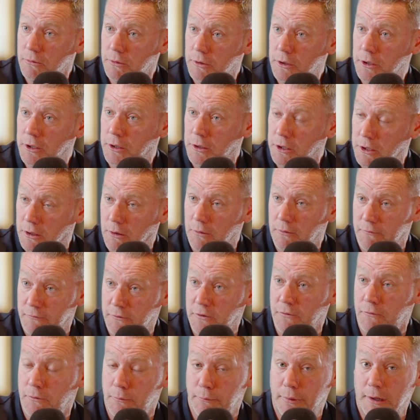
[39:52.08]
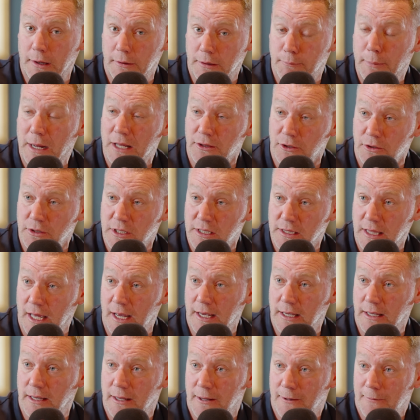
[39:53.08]
you know, if you played bad on the
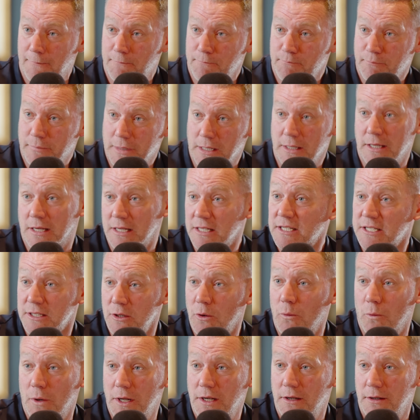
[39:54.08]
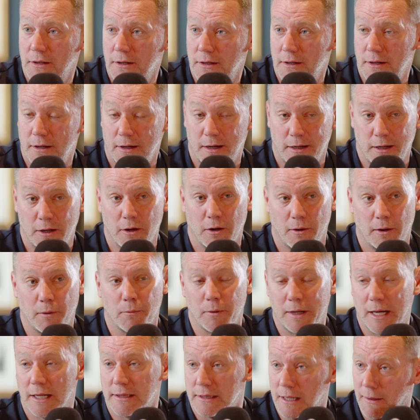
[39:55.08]
day, you can still win. You know, and
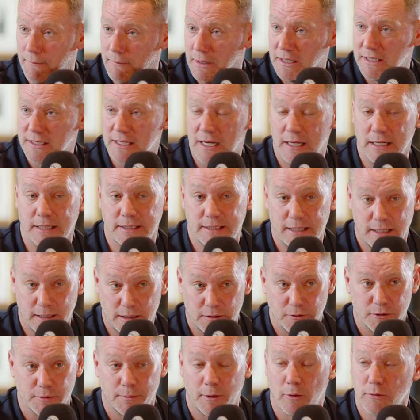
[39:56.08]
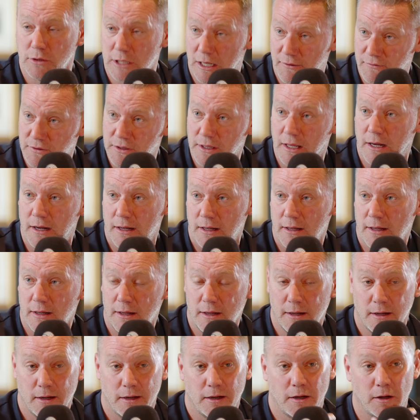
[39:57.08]
we had that mentality, and it was about having that.
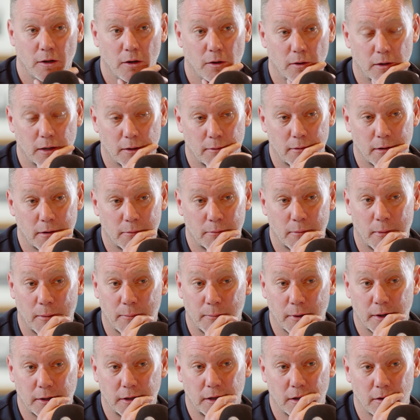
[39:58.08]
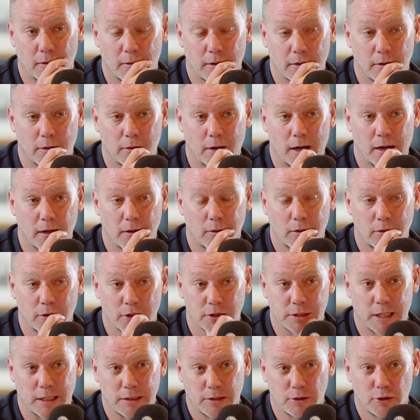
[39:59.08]
You know, I remember, you know,
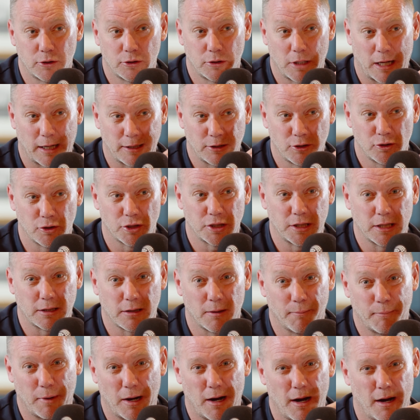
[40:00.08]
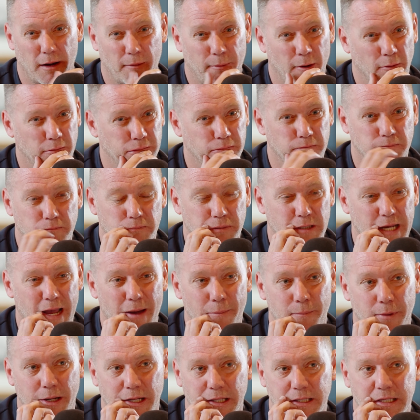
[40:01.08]
because I just hit the bar about
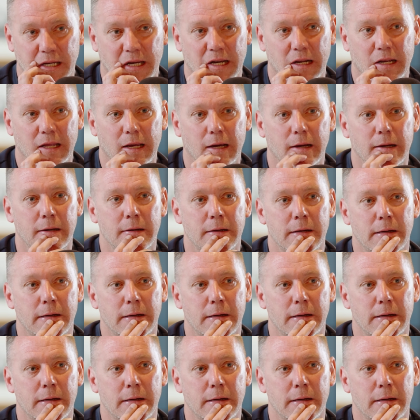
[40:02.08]
10 minutes earlier.